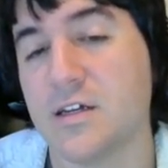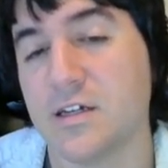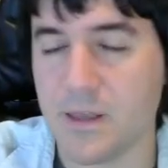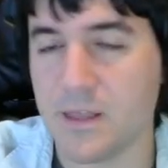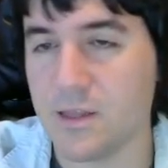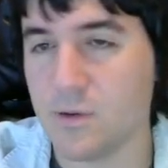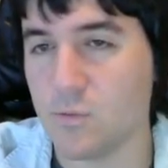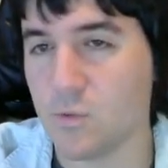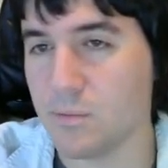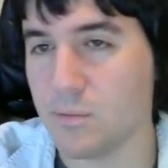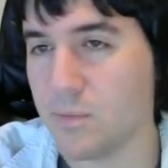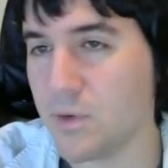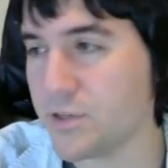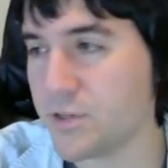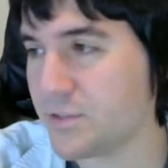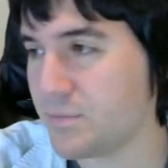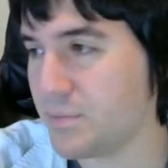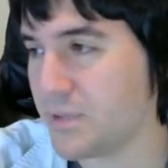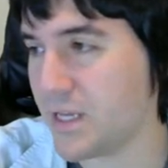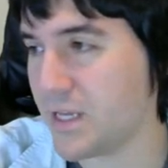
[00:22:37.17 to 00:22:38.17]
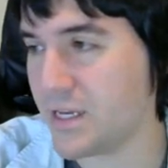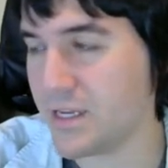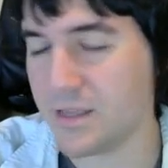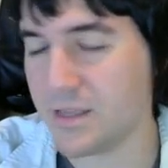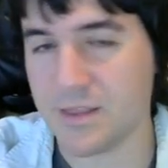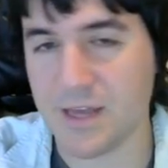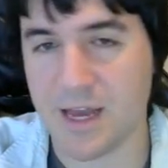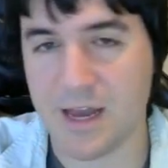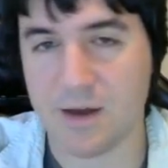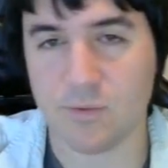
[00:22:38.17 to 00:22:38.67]
and then we're
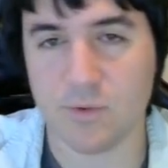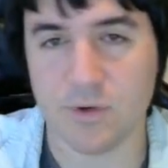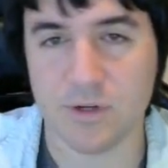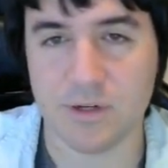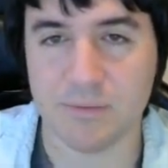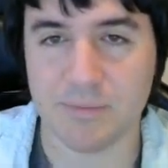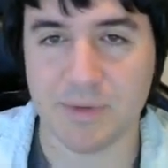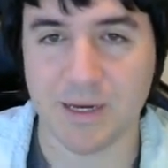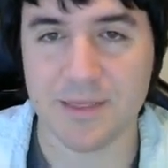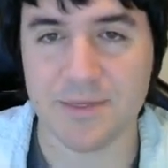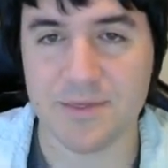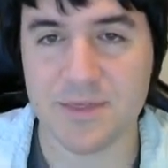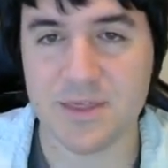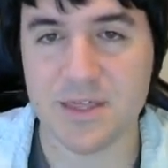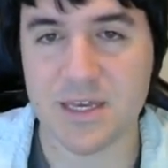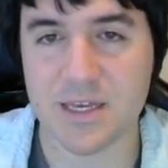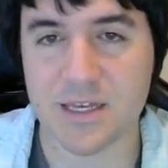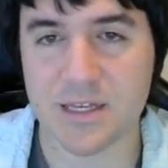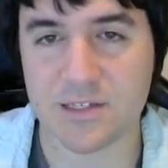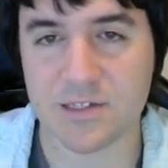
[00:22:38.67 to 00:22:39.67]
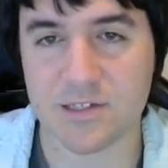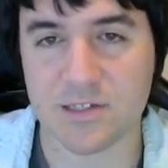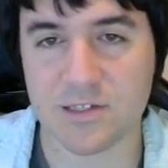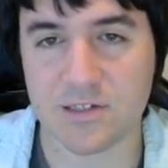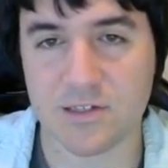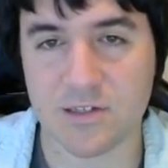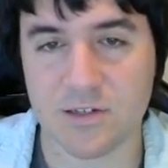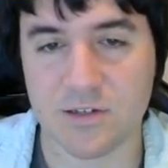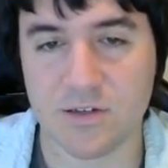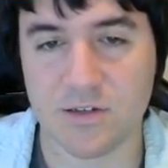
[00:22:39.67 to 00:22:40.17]
multiplying that one by
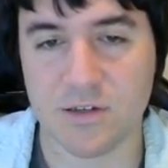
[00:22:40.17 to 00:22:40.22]
this,